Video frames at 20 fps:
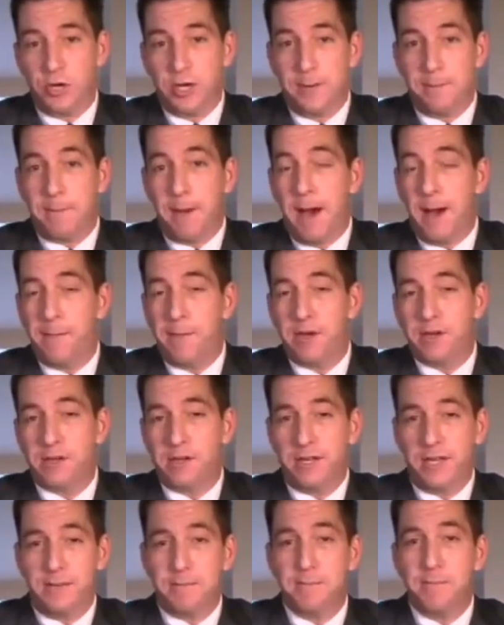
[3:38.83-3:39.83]
would
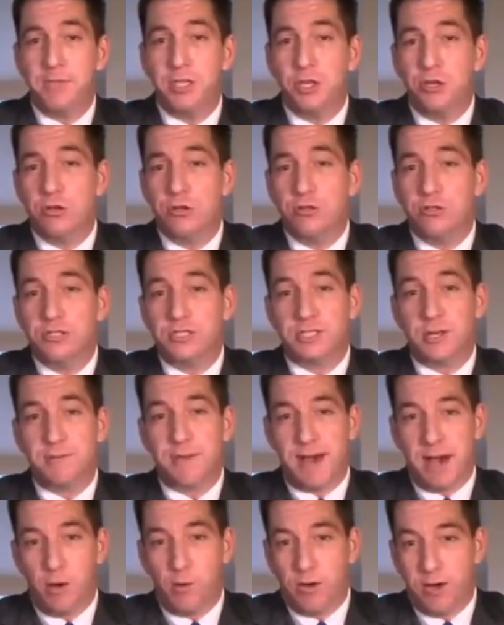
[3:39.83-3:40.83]
publicly muse
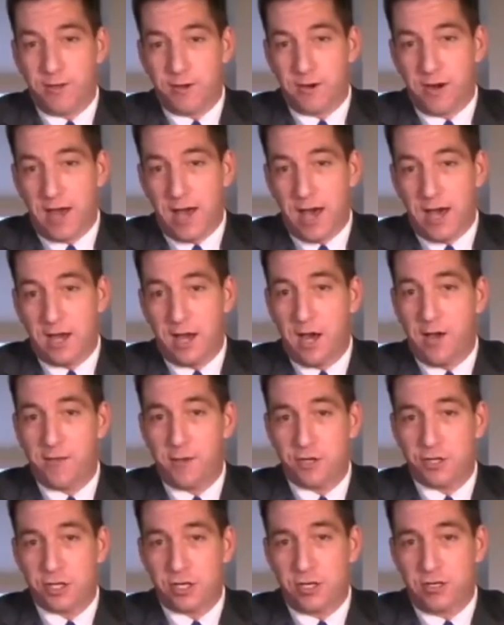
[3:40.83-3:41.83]
about whether or not
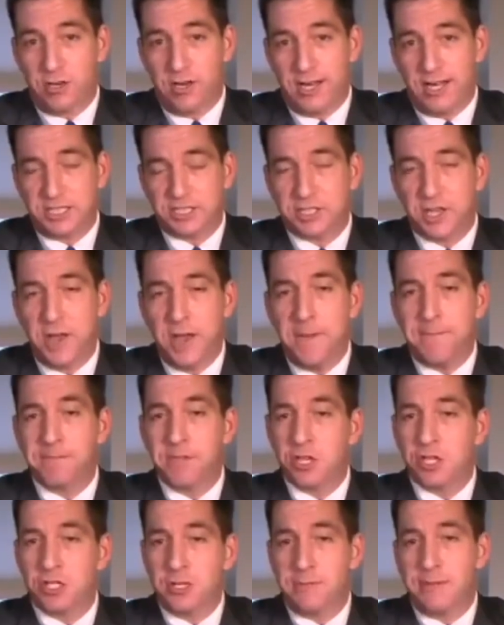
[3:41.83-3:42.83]
other journalists
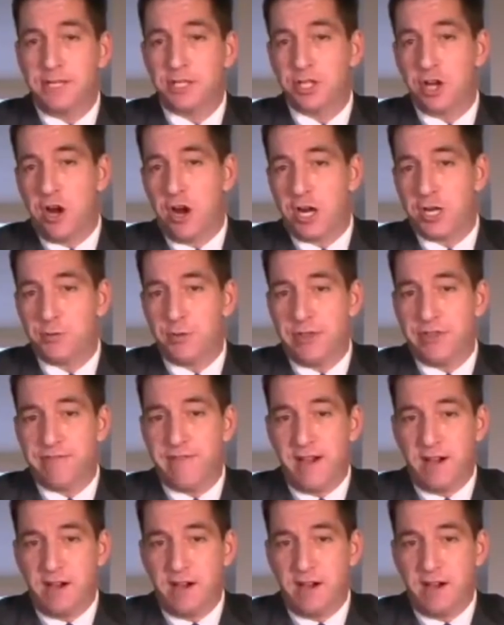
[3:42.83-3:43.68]
should be charged with